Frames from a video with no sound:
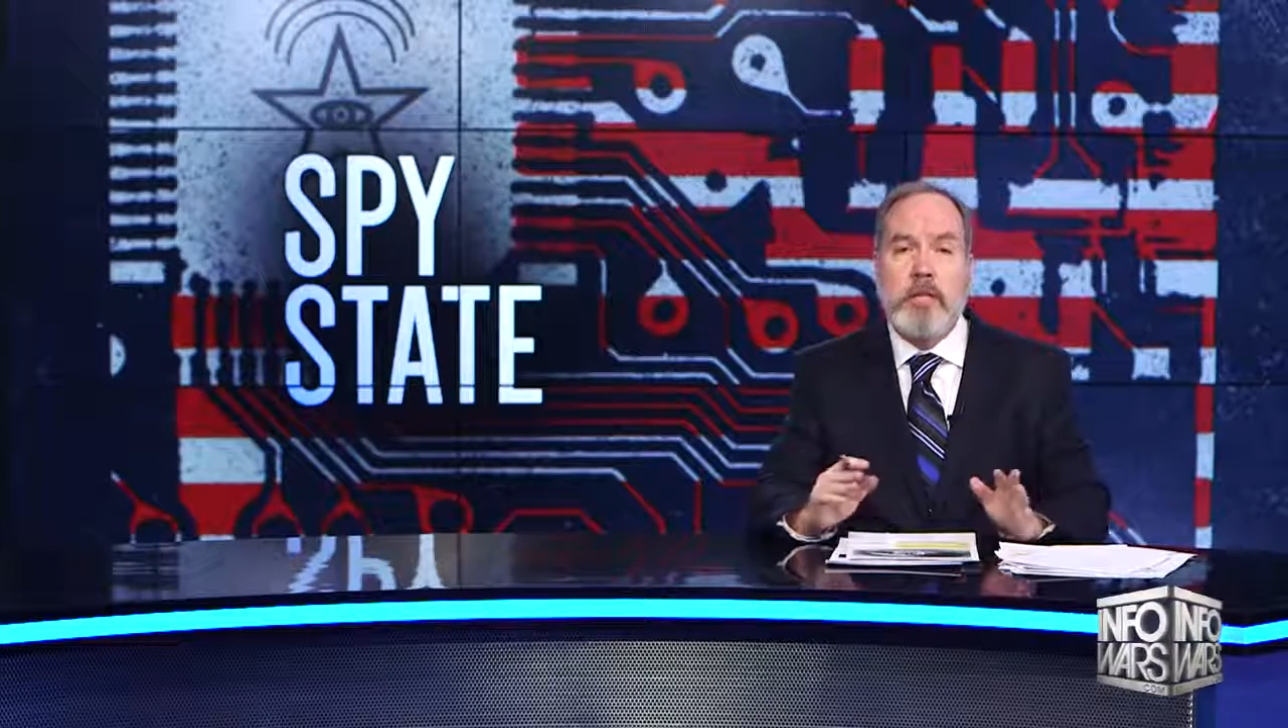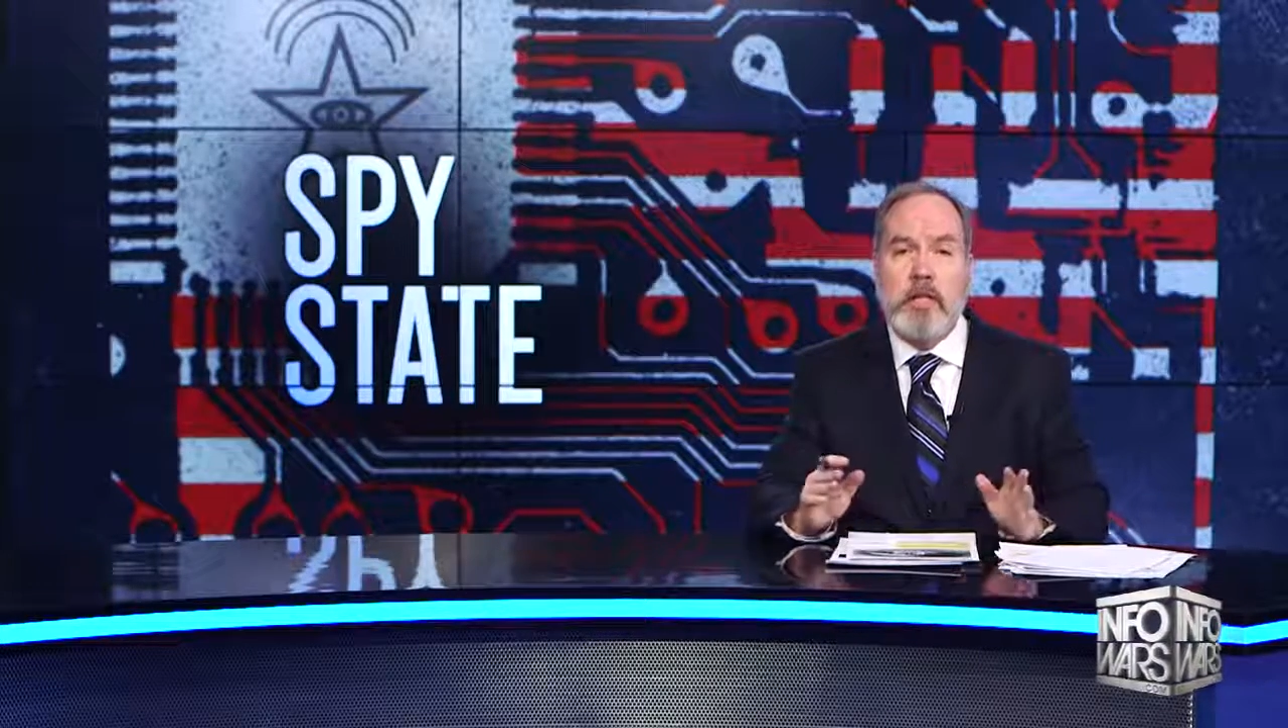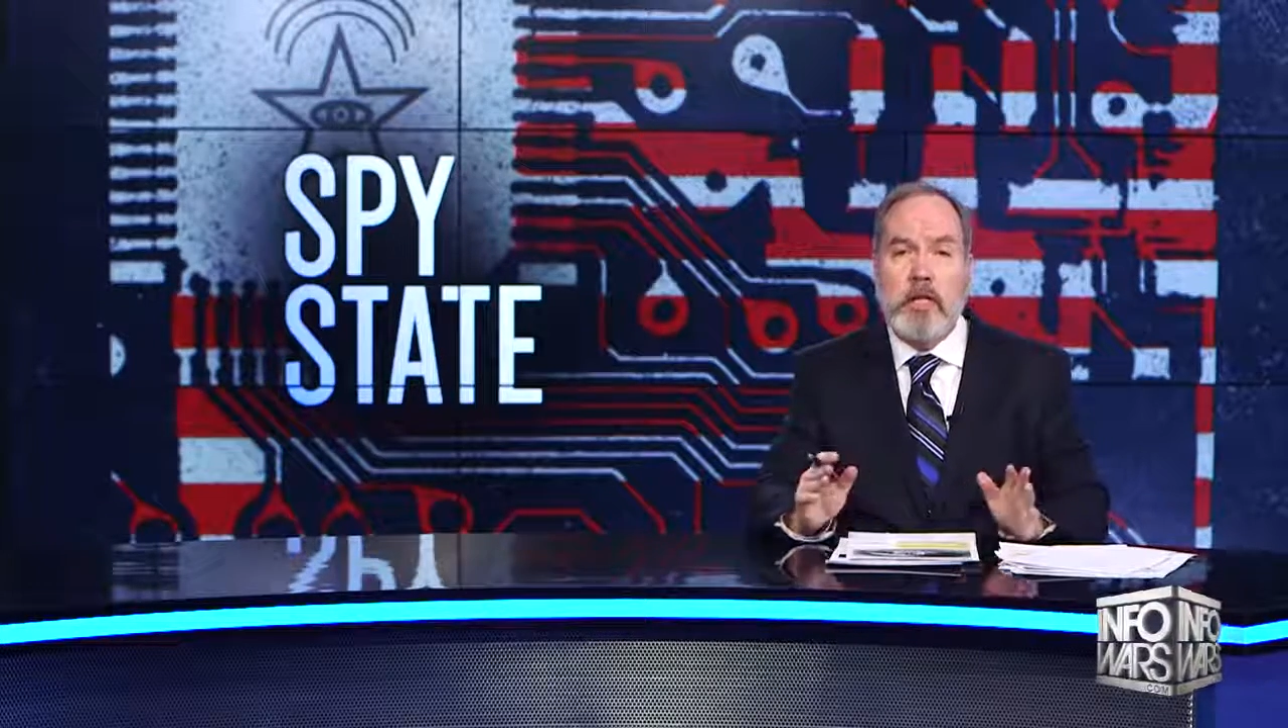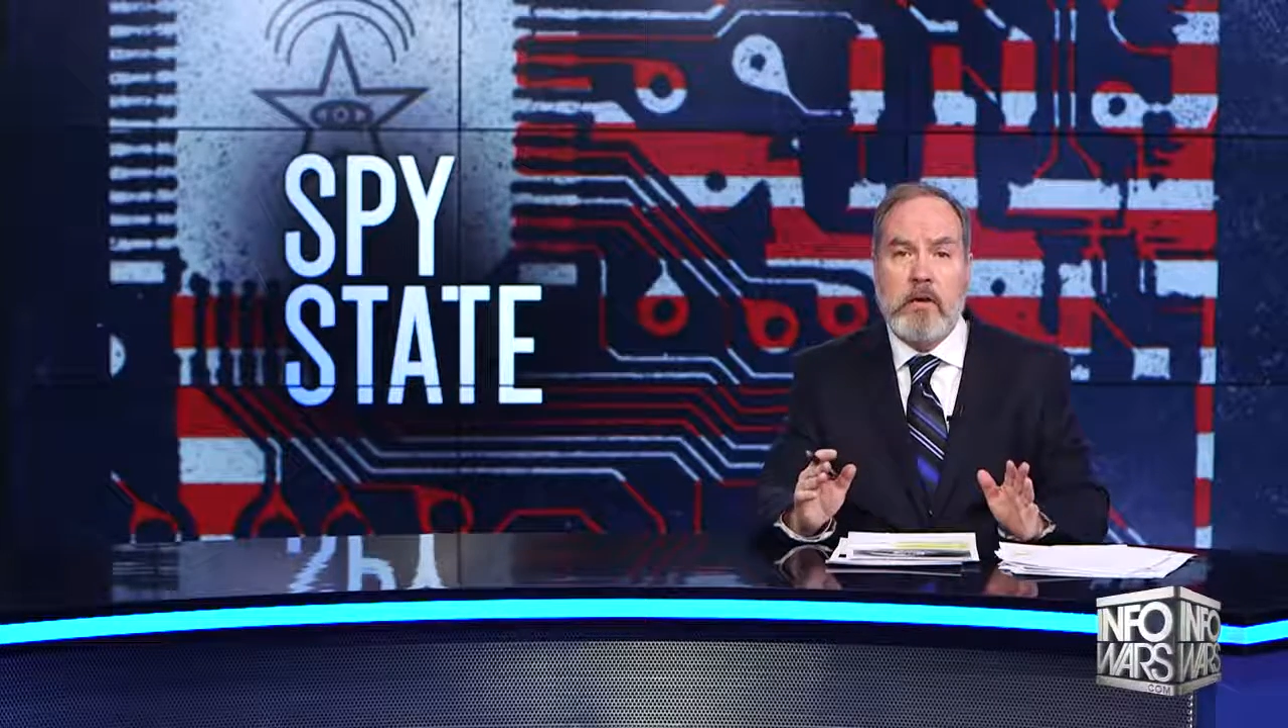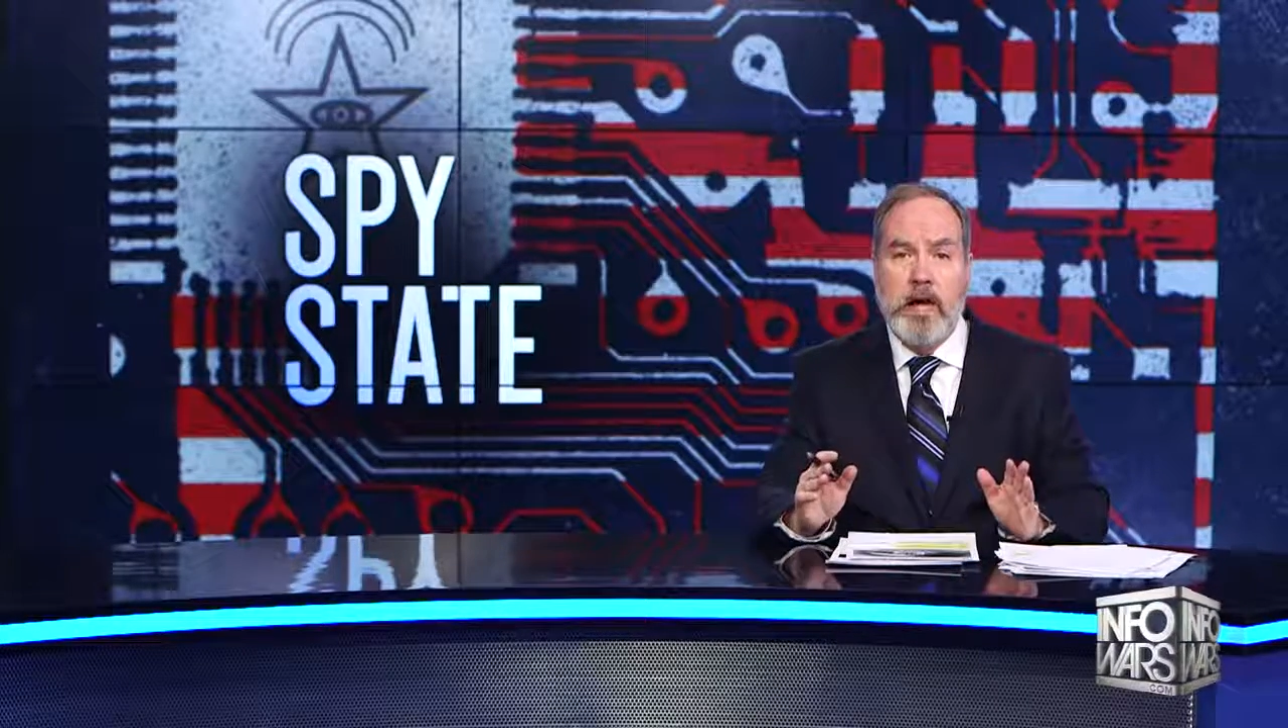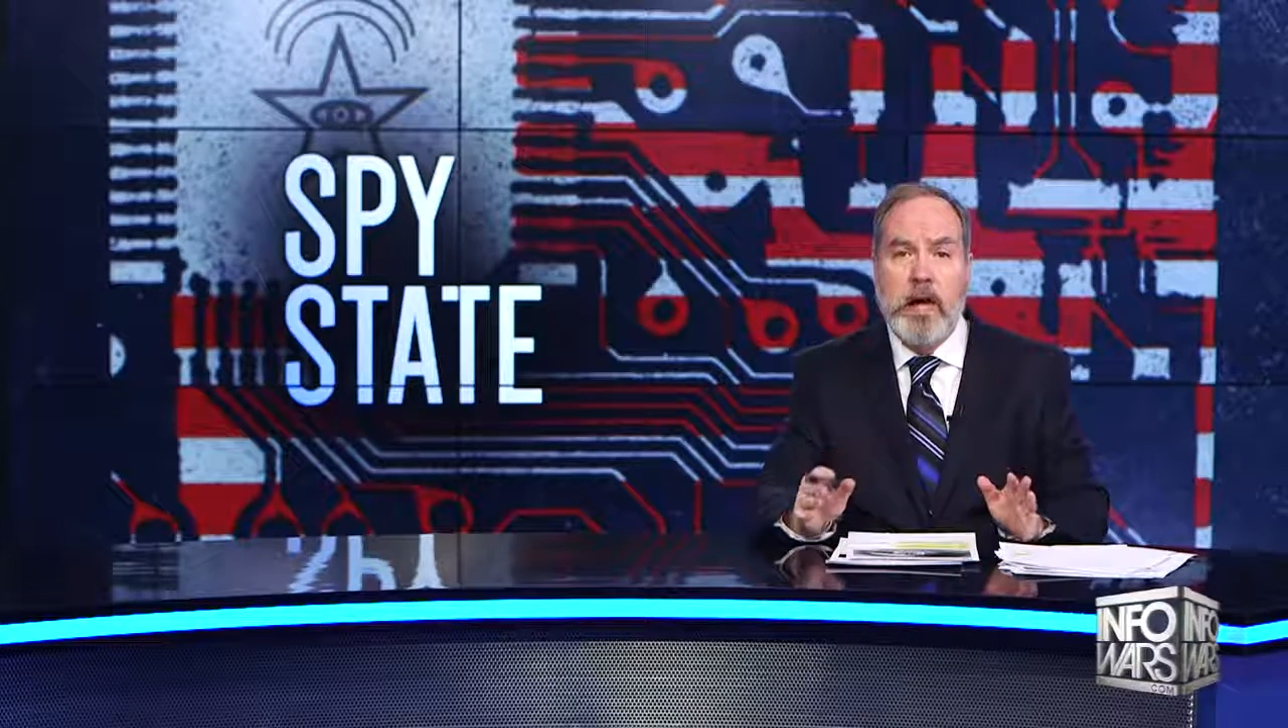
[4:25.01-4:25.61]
particular